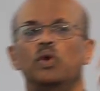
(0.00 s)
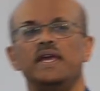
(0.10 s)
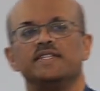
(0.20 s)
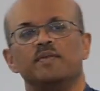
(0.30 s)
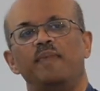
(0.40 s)

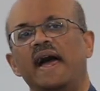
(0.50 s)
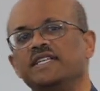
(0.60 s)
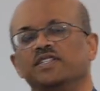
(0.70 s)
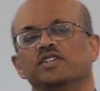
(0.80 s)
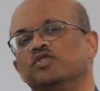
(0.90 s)
We as
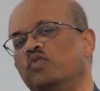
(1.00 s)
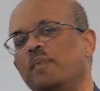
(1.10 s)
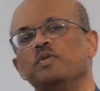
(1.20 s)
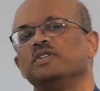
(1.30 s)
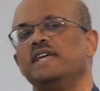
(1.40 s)
ambassadors
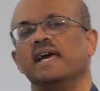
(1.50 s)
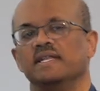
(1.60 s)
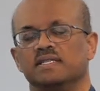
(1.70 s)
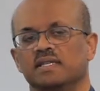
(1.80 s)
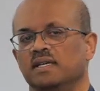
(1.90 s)

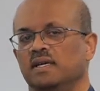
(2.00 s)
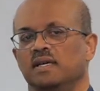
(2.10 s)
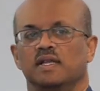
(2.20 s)
represent